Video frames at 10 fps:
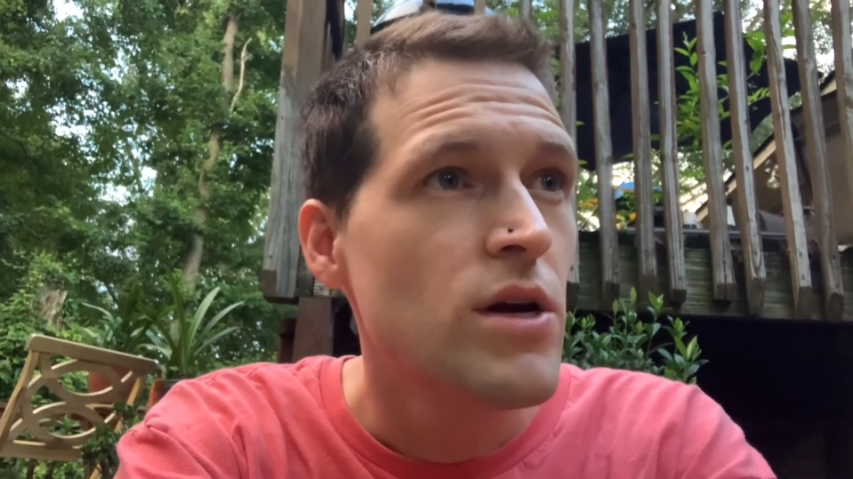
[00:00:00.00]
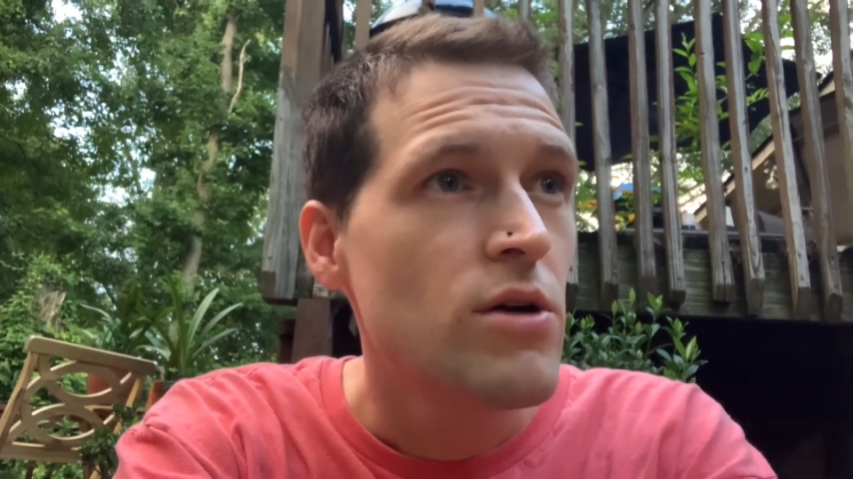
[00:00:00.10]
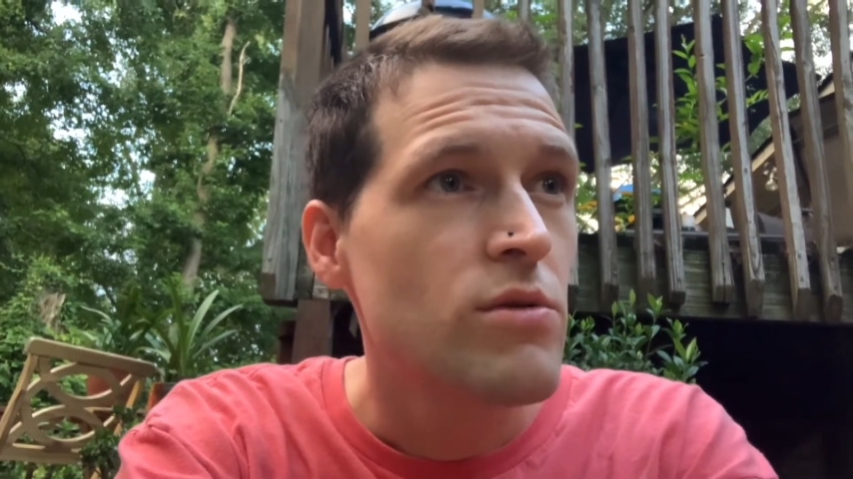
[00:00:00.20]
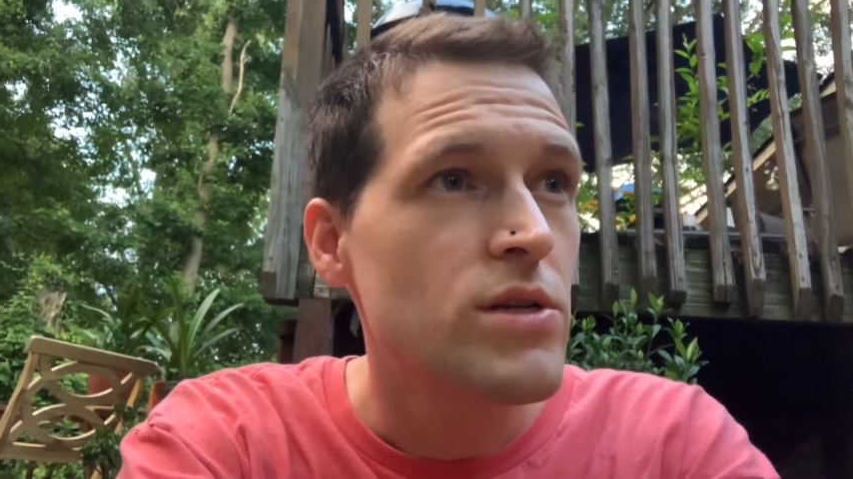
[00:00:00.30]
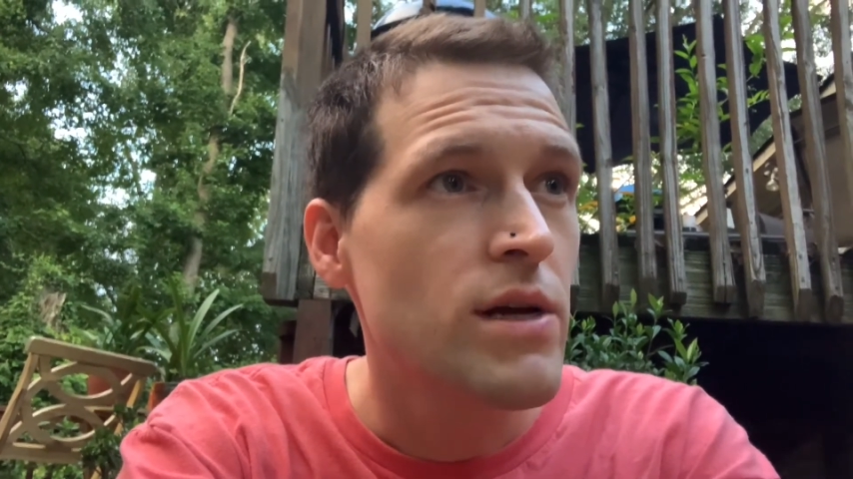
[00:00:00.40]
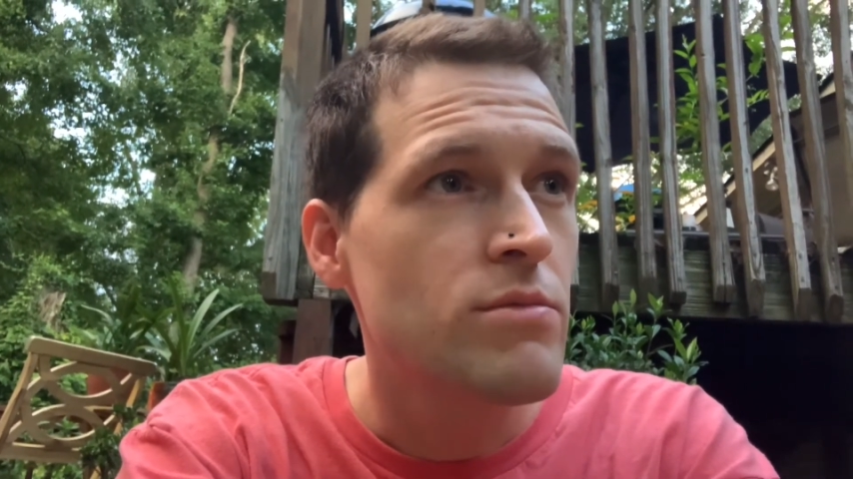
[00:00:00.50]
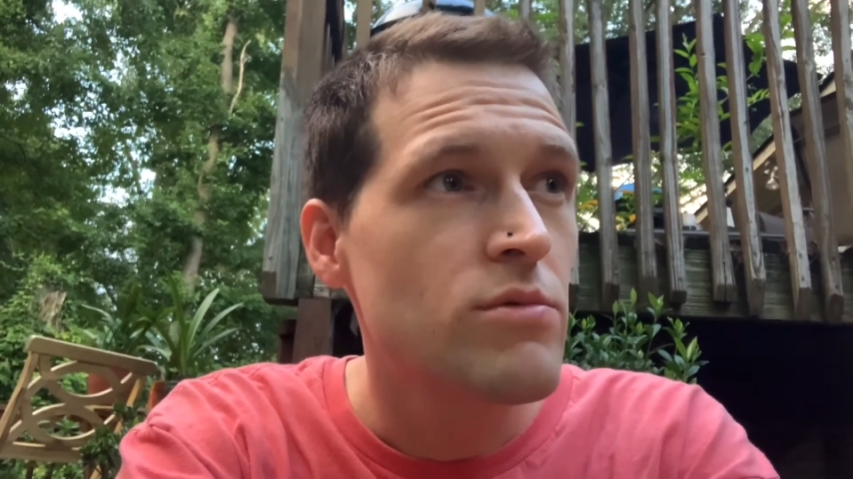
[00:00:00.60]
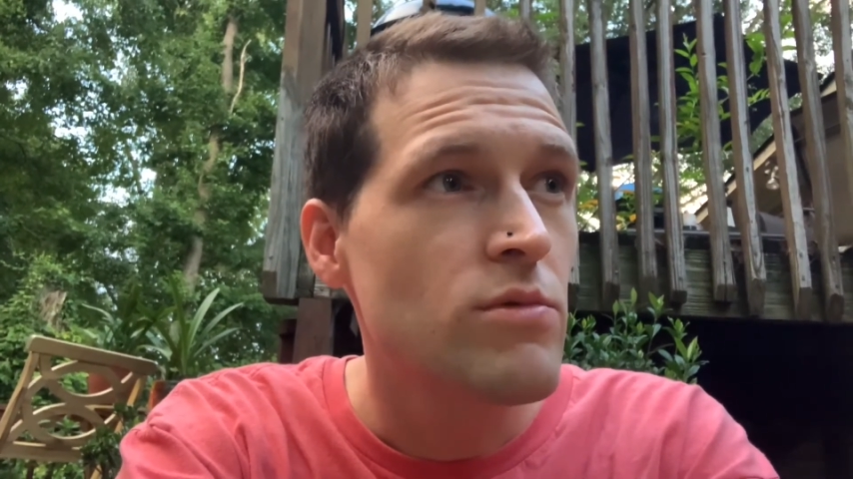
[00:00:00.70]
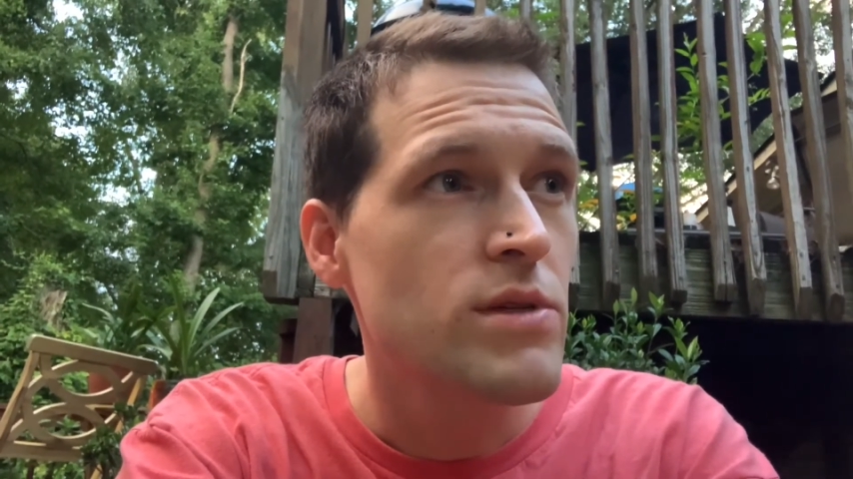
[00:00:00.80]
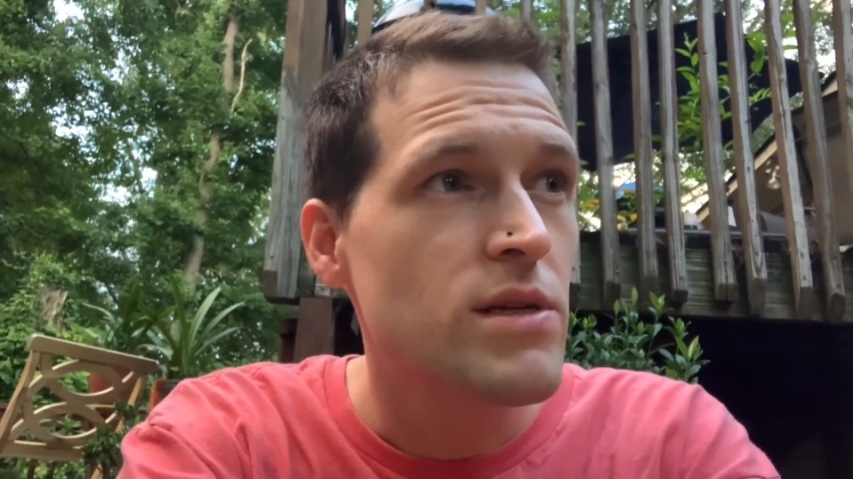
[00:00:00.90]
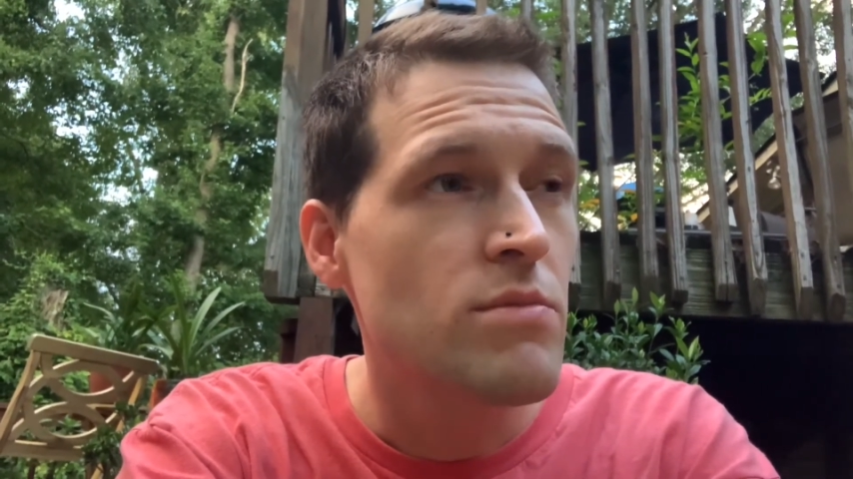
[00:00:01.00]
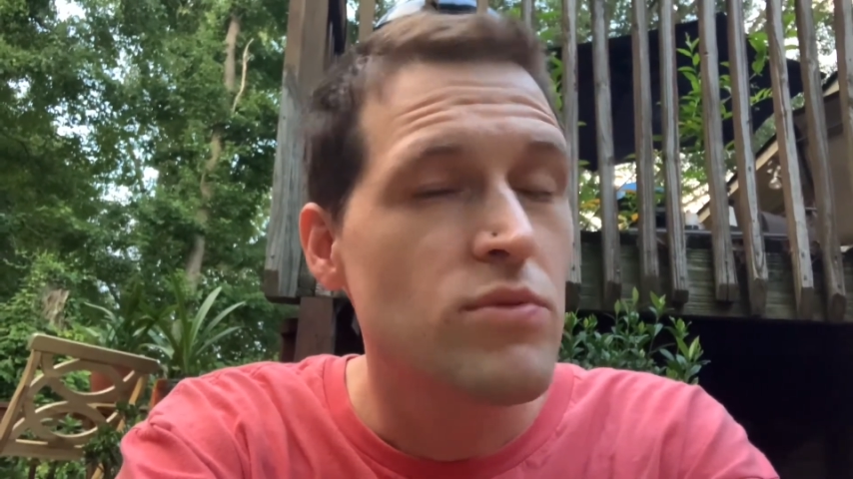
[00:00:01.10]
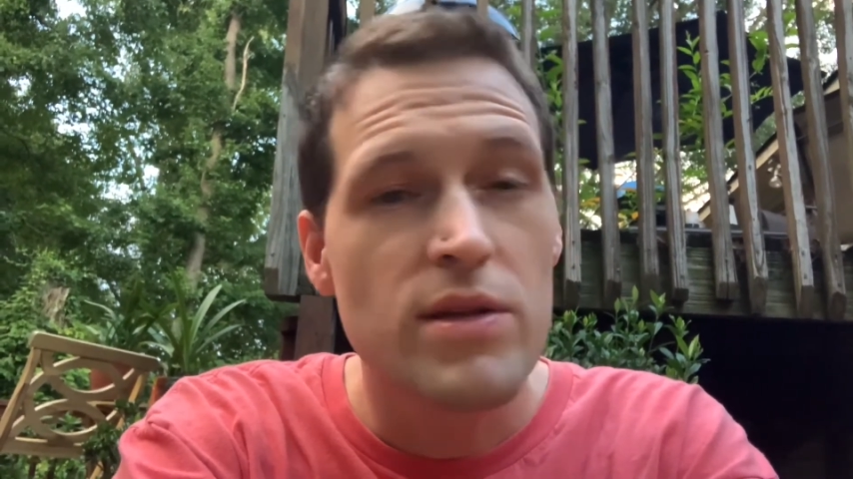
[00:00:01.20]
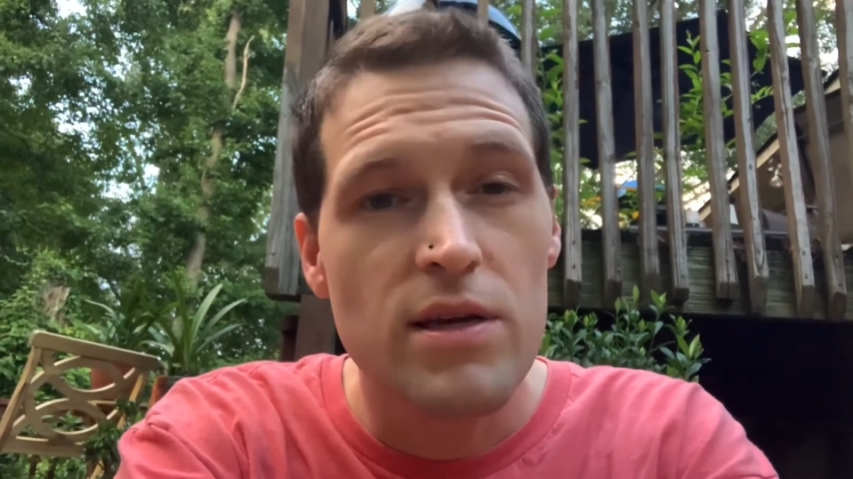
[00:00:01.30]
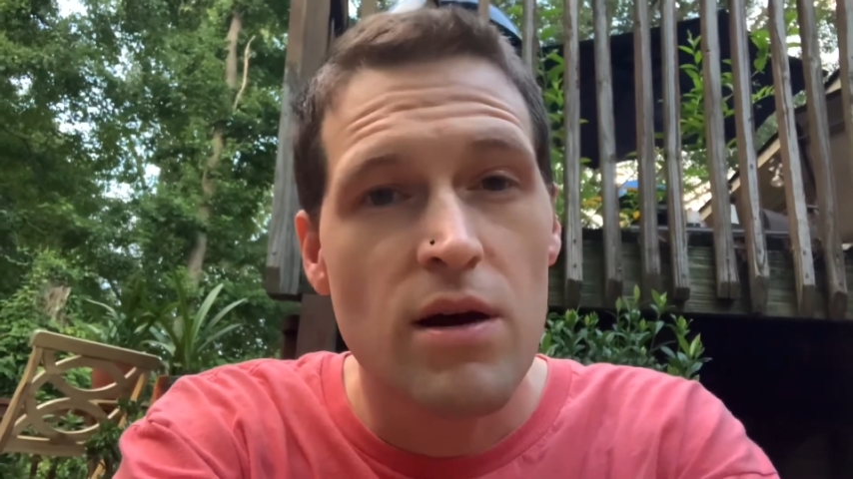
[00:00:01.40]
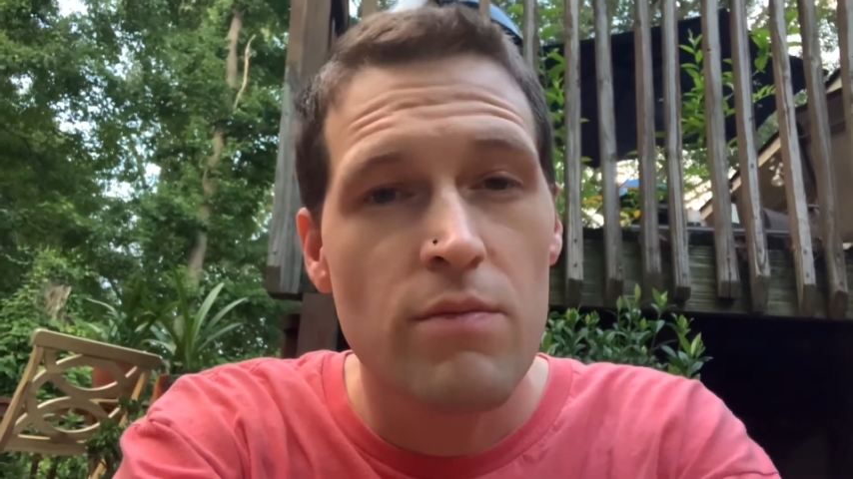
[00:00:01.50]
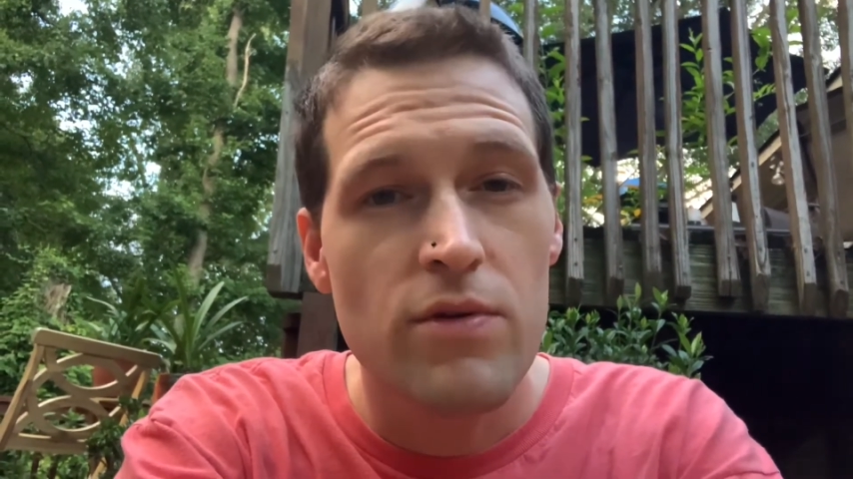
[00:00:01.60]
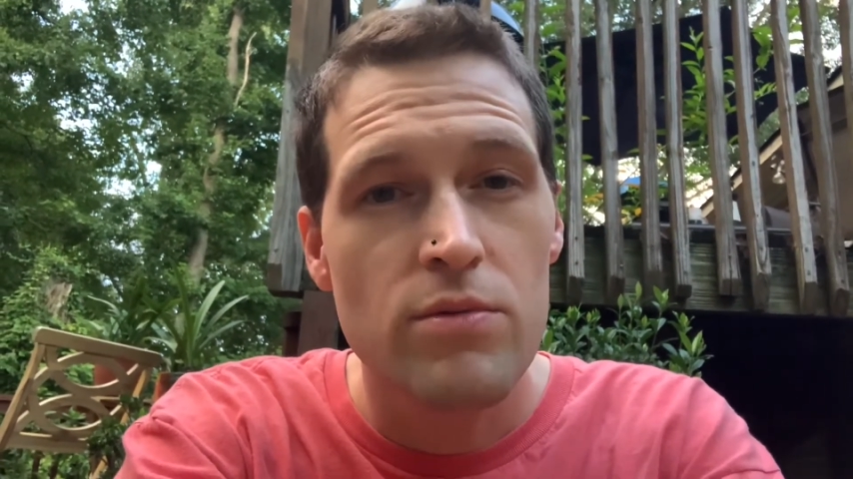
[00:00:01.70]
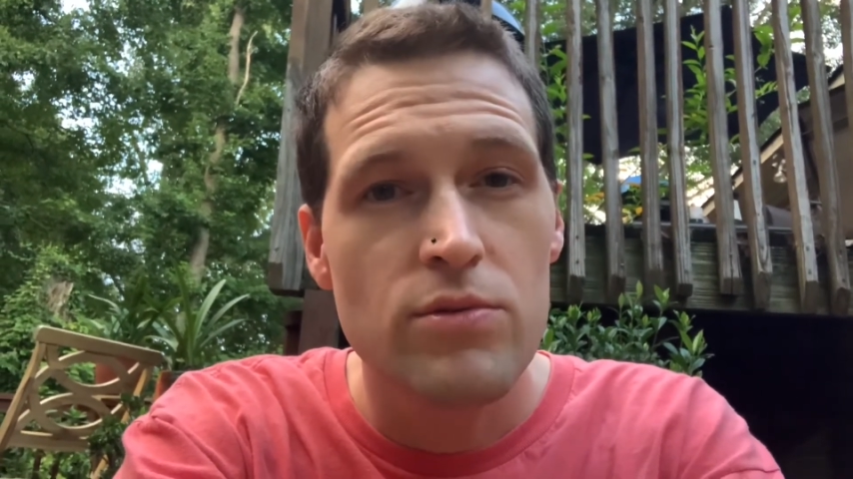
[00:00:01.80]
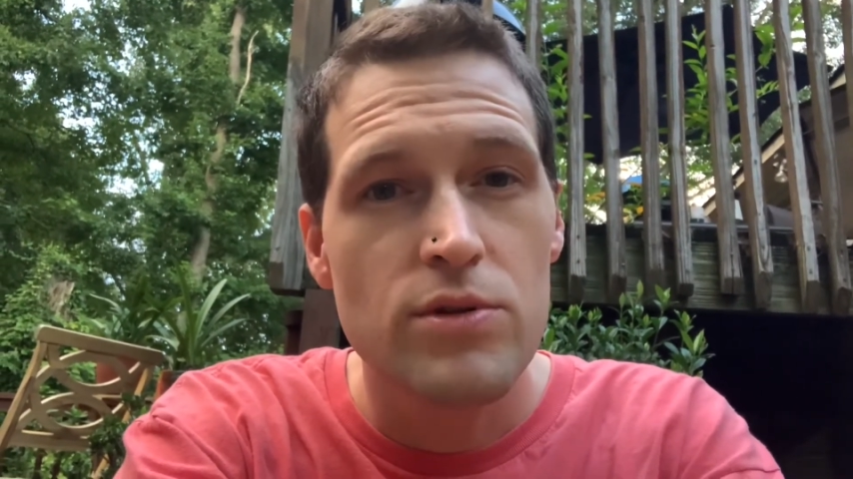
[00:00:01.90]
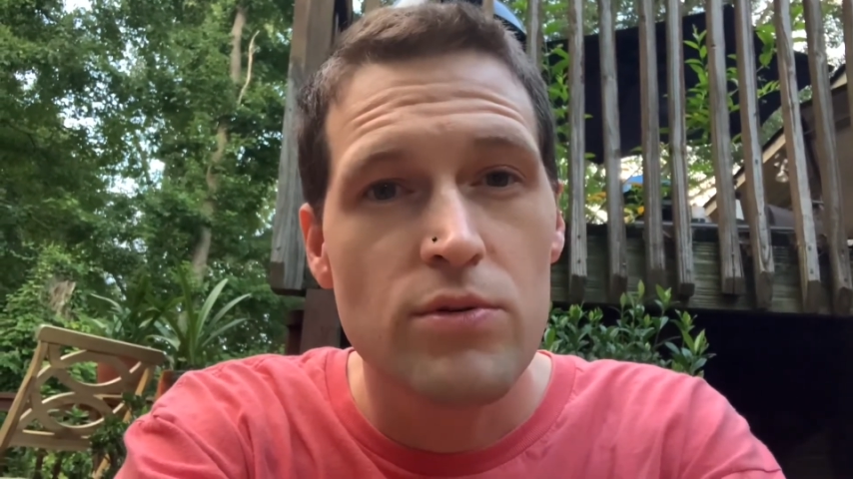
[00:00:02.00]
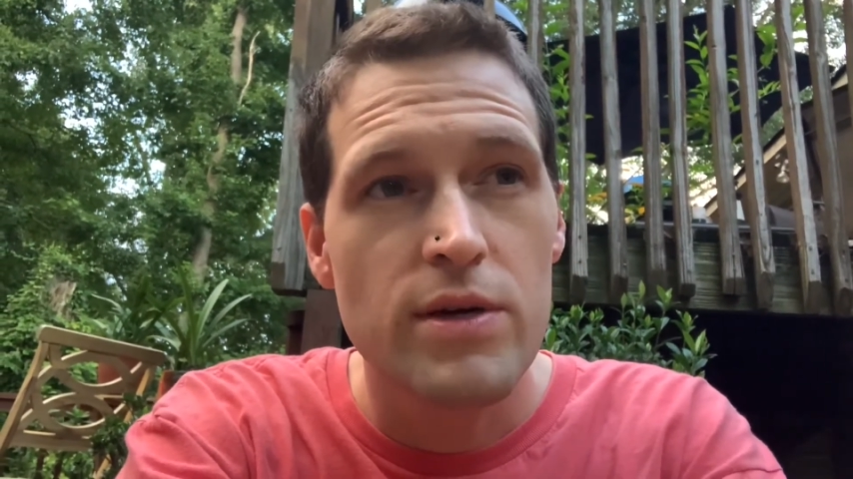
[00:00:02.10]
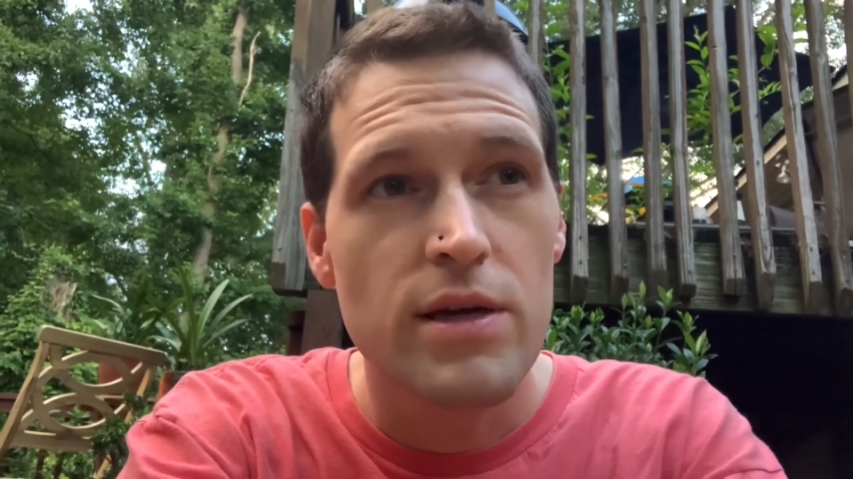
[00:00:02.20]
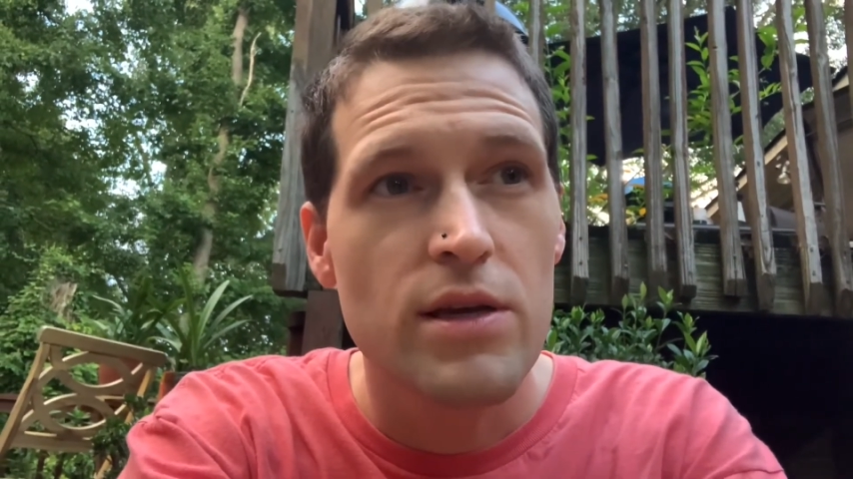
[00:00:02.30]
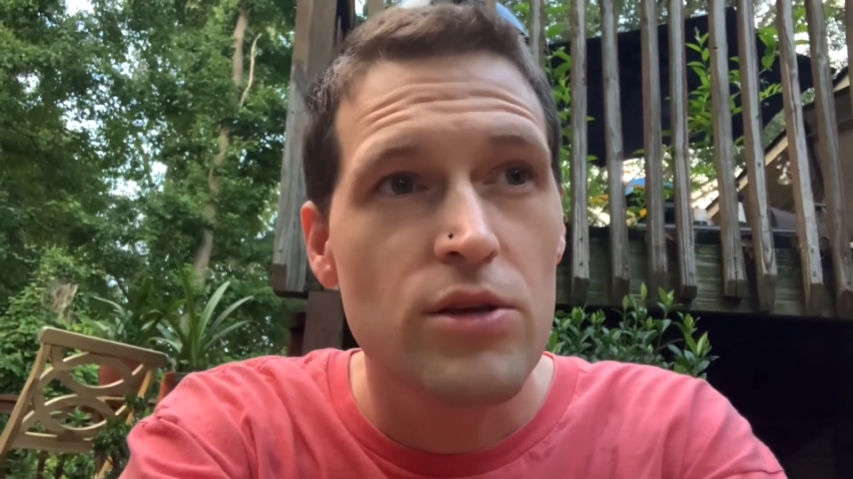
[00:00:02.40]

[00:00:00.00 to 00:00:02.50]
which I was completely comfortable doing.